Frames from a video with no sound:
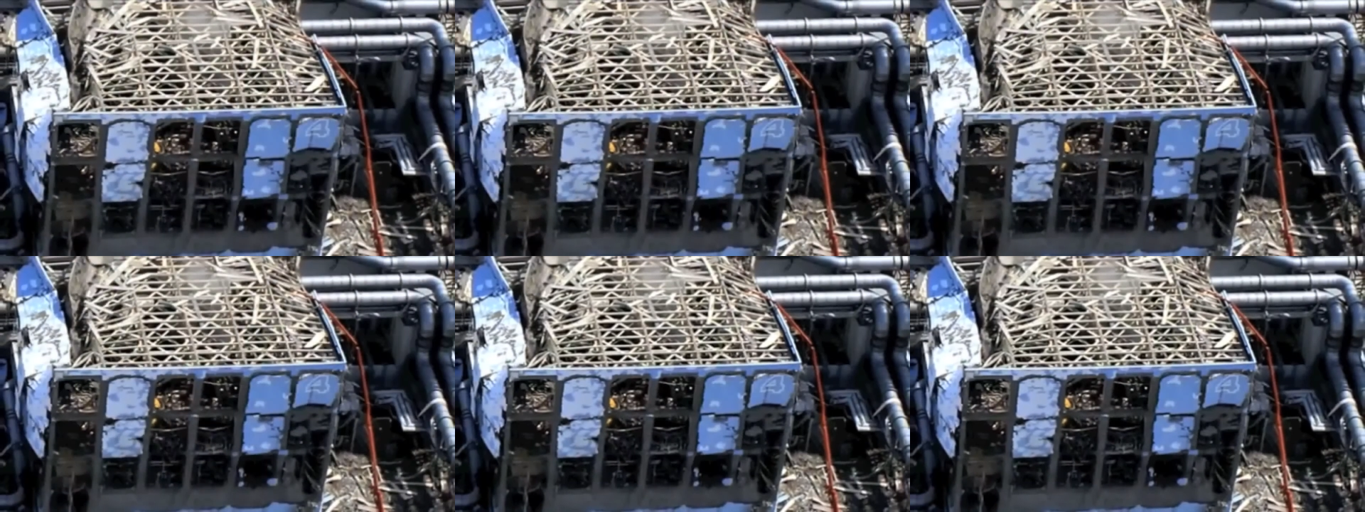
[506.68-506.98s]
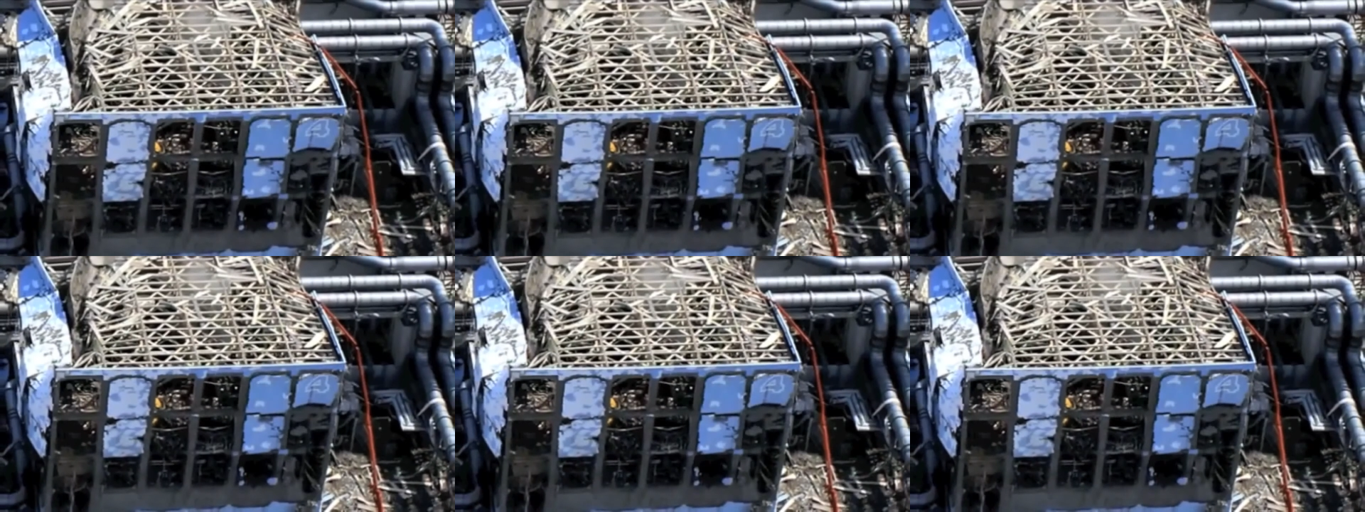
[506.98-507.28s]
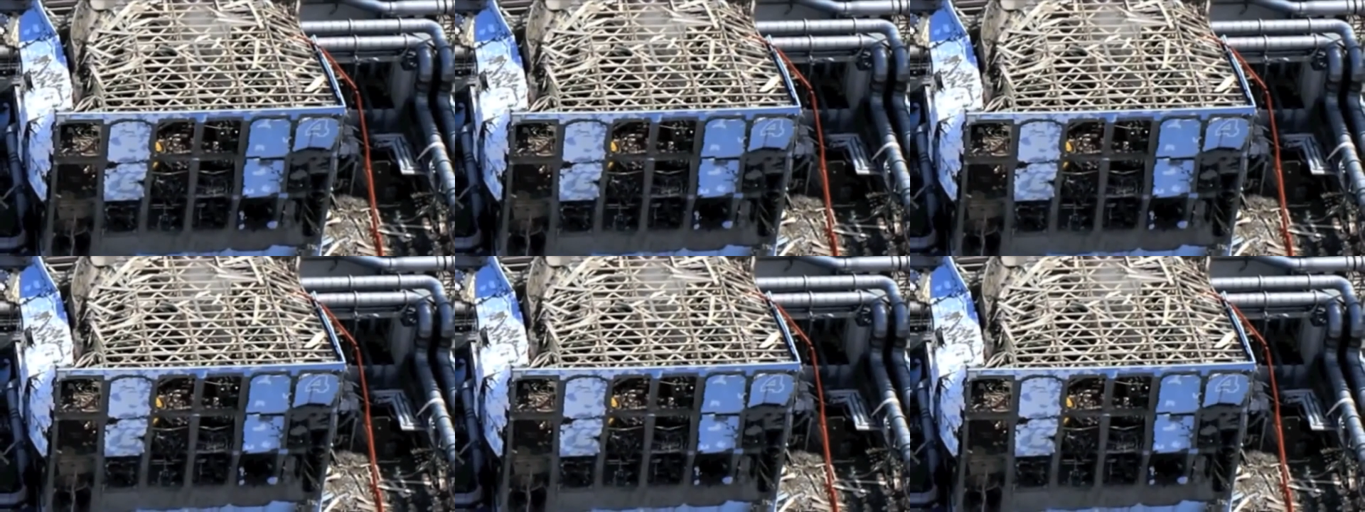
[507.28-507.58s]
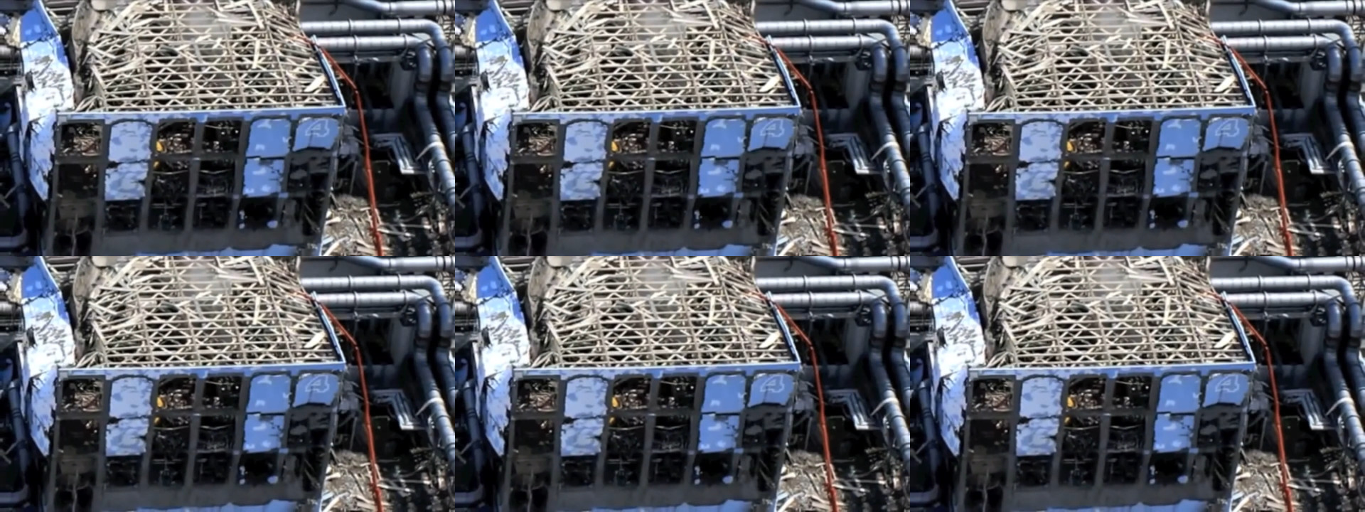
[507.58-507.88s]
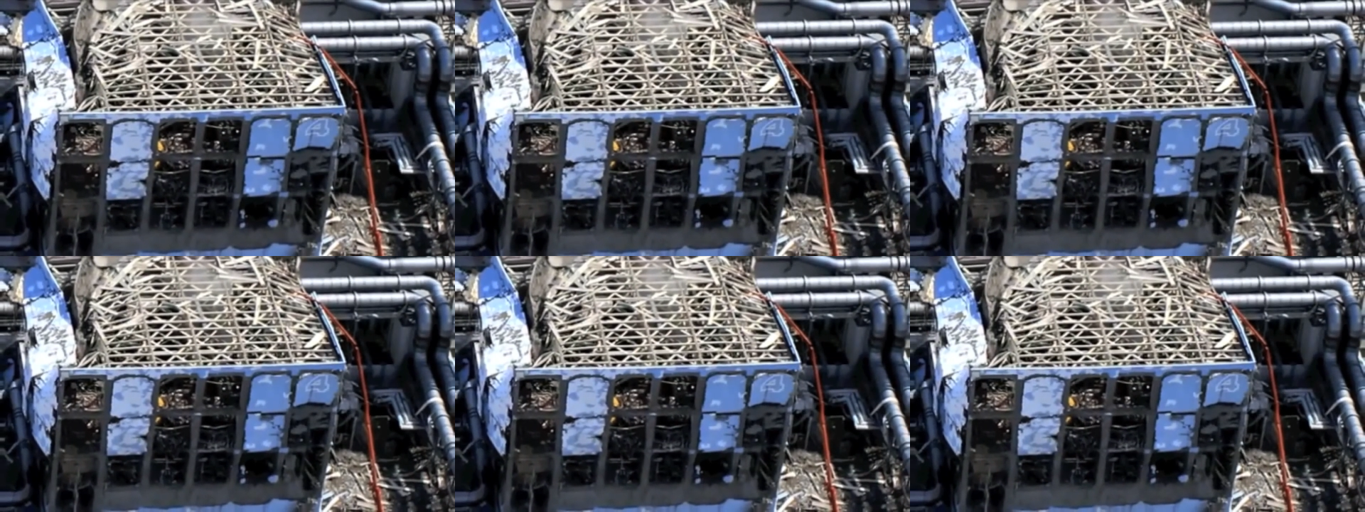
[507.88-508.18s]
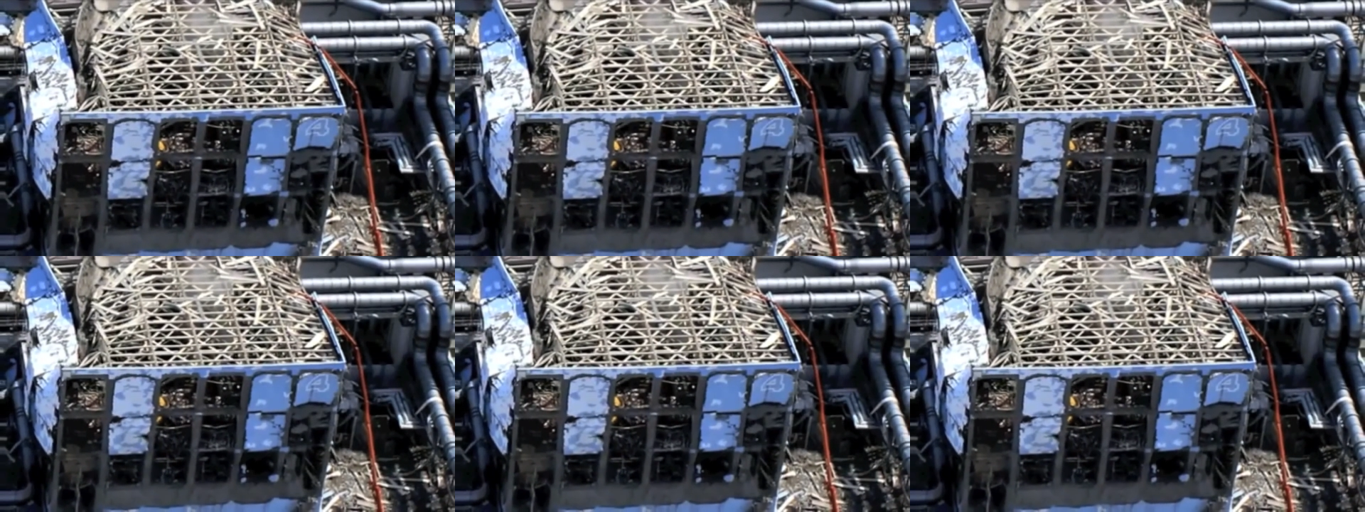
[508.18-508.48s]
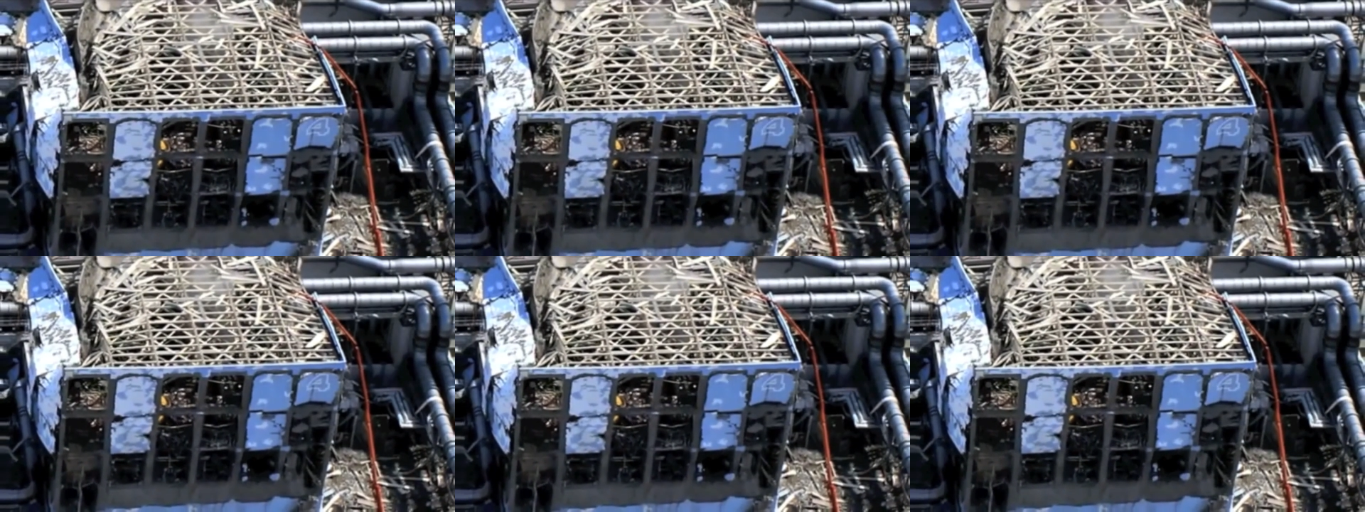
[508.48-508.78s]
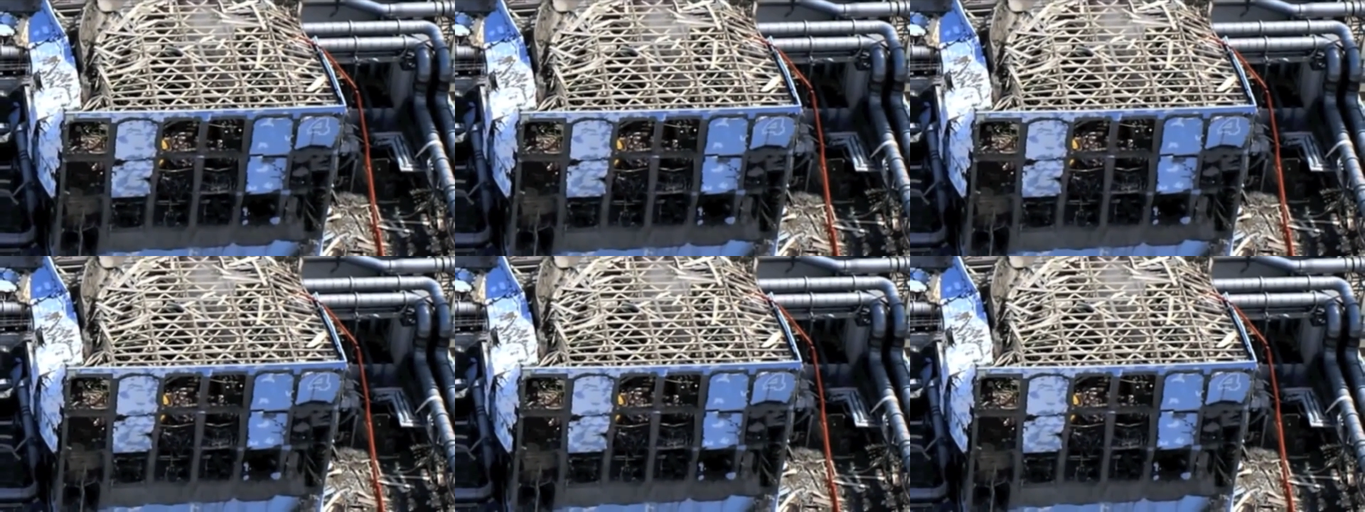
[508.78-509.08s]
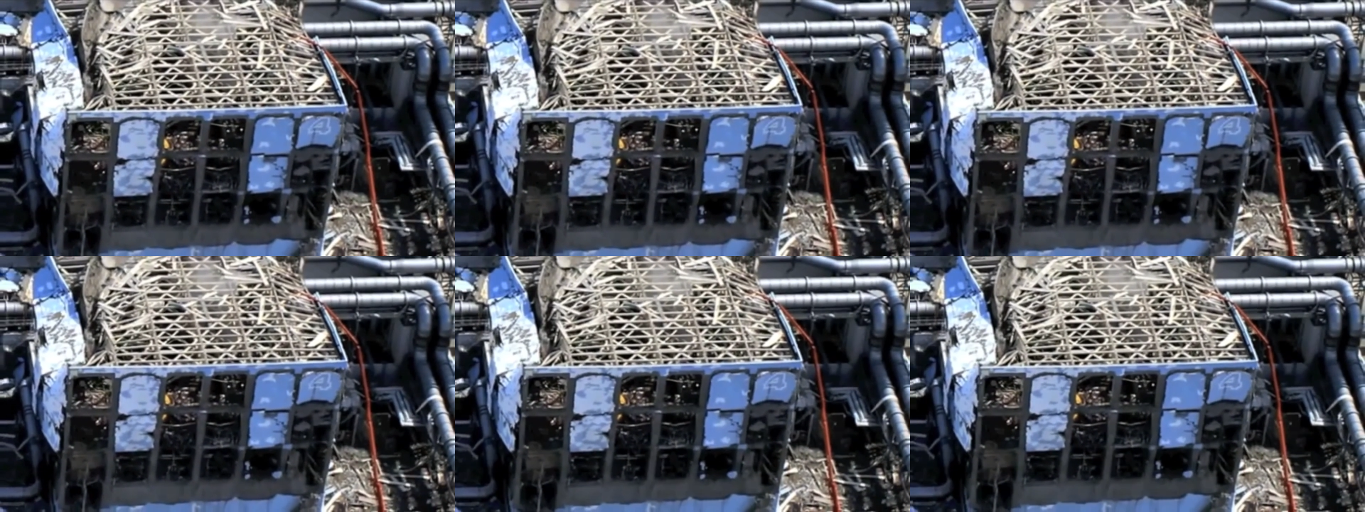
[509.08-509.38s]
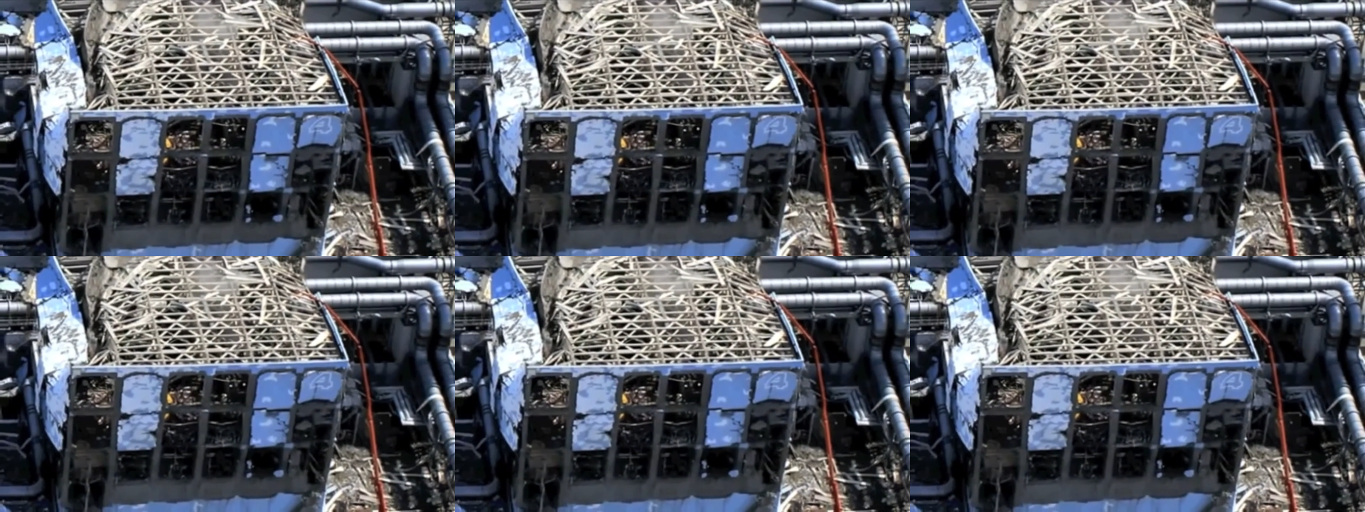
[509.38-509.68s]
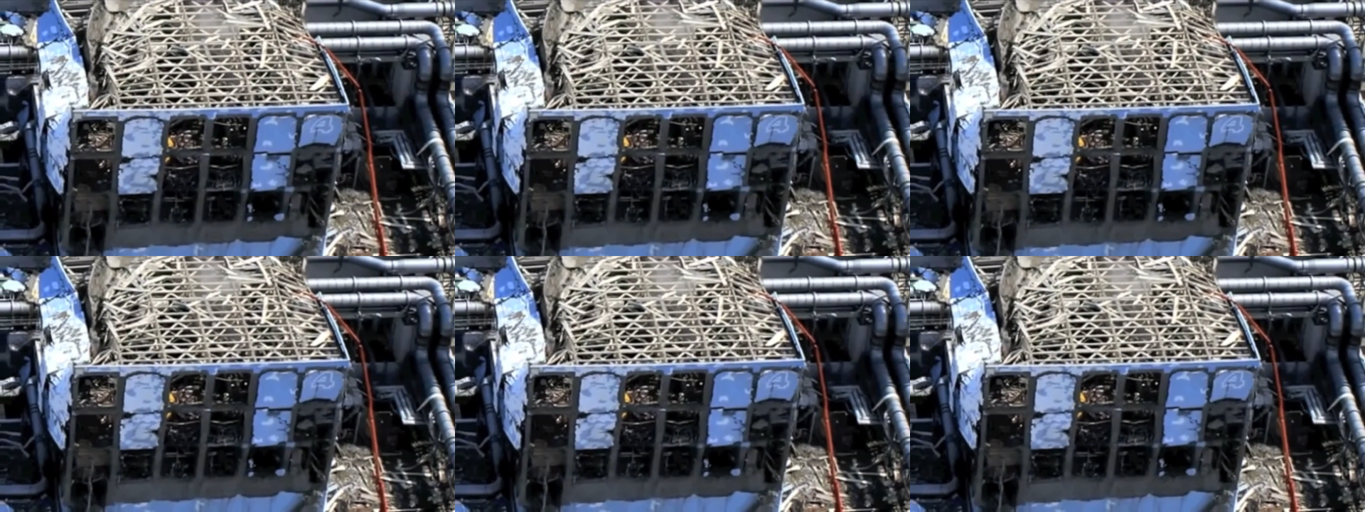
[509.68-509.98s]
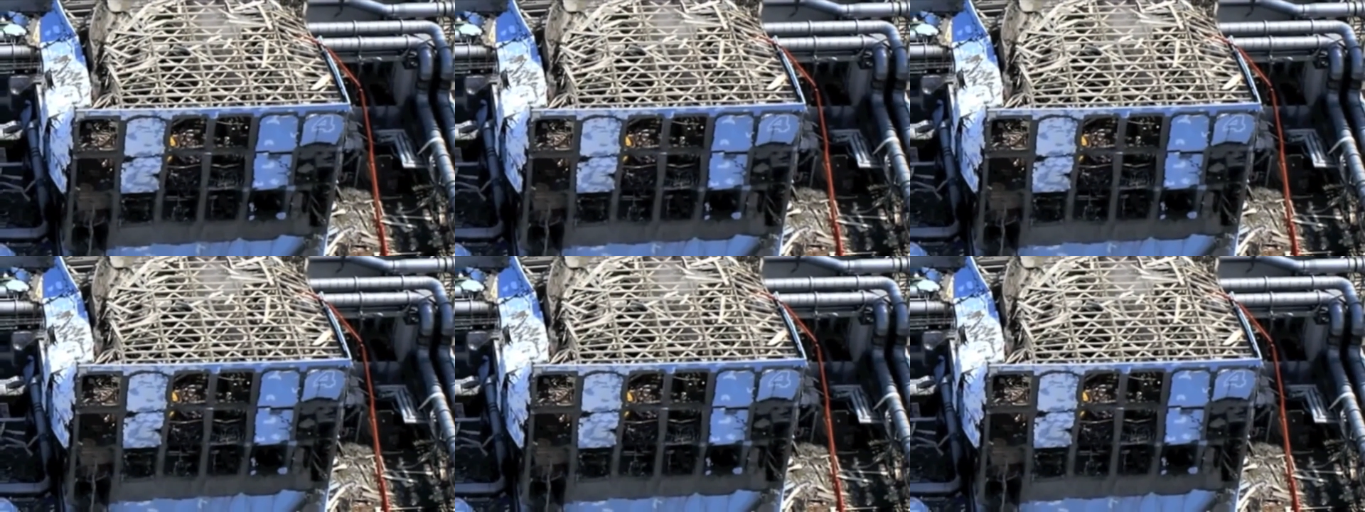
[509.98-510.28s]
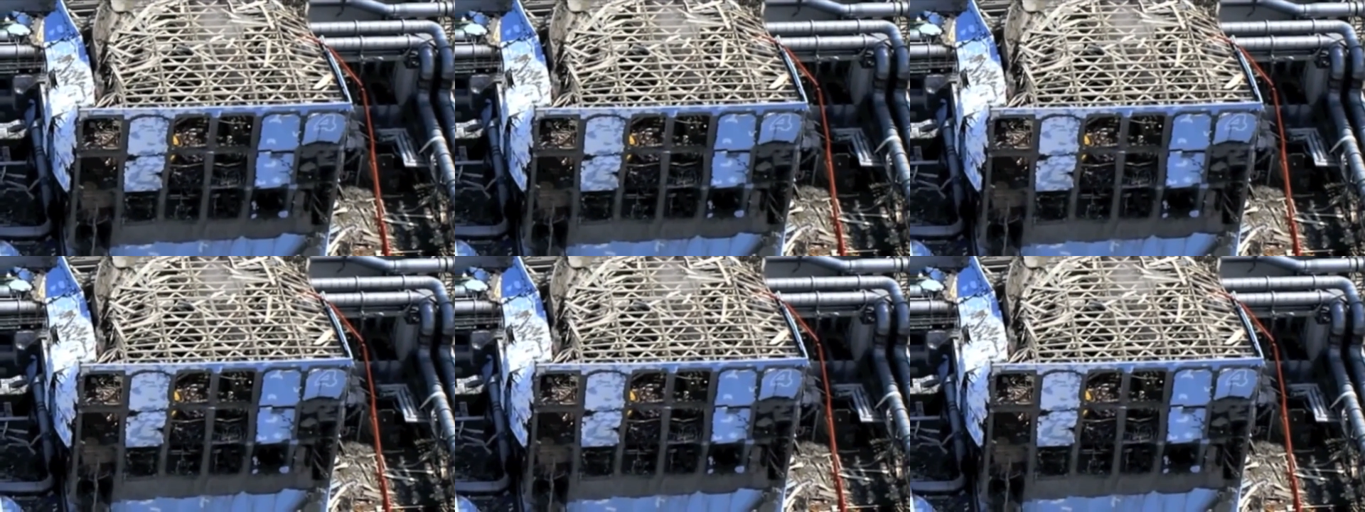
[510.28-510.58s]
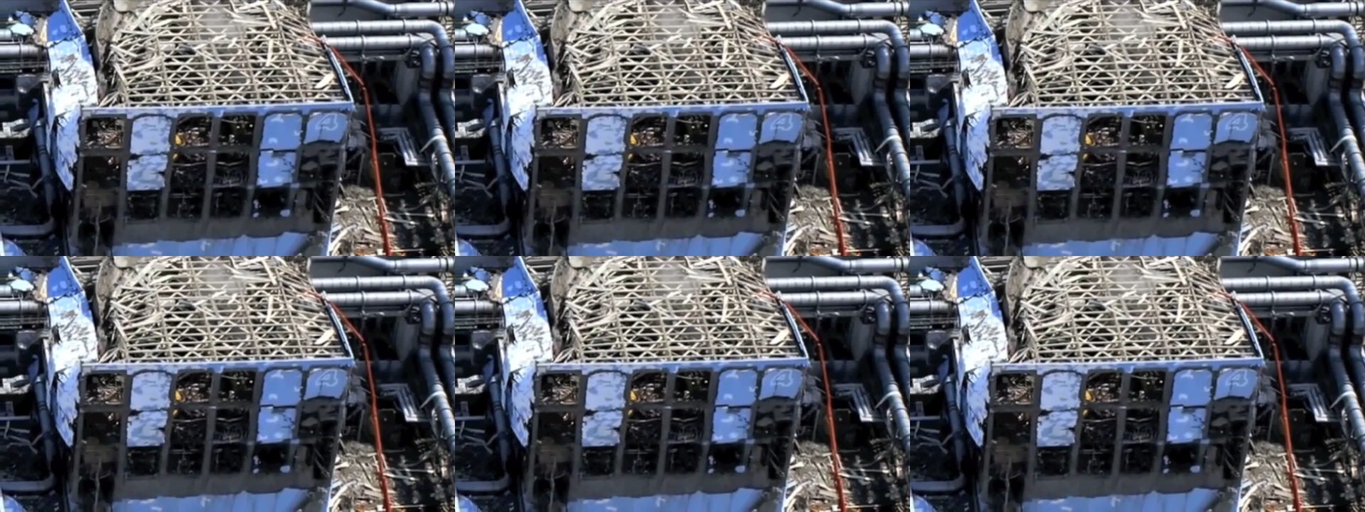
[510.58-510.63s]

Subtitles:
Nobody's mouth can be seen.